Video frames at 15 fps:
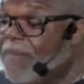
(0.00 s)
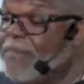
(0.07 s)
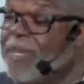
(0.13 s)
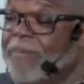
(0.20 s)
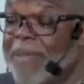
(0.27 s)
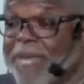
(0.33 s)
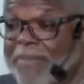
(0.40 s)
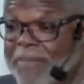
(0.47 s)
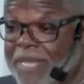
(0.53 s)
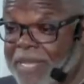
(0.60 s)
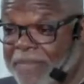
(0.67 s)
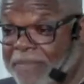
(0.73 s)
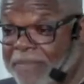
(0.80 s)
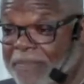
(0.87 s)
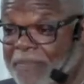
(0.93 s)
but by me.
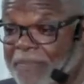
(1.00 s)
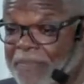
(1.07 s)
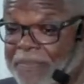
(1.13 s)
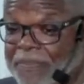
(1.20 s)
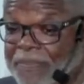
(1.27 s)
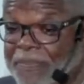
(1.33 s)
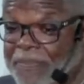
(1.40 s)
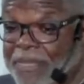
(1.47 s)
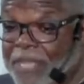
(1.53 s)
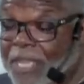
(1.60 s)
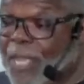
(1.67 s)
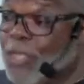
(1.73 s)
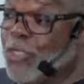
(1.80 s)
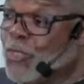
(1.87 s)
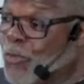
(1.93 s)

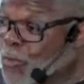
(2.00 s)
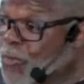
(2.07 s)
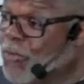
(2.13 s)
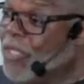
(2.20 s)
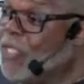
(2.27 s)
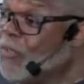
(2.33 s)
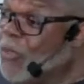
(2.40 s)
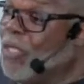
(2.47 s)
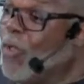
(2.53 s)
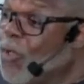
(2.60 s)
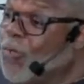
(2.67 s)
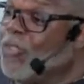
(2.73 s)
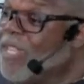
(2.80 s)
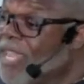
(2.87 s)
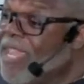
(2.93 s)
Truth is what
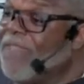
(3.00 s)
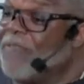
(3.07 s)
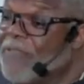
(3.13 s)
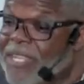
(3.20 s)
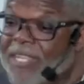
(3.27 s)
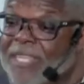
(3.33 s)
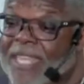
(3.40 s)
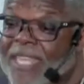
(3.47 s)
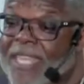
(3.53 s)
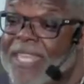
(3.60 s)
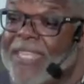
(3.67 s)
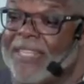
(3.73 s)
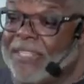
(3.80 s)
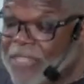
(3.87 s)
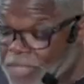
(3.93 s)
holds
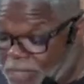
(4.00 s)
everything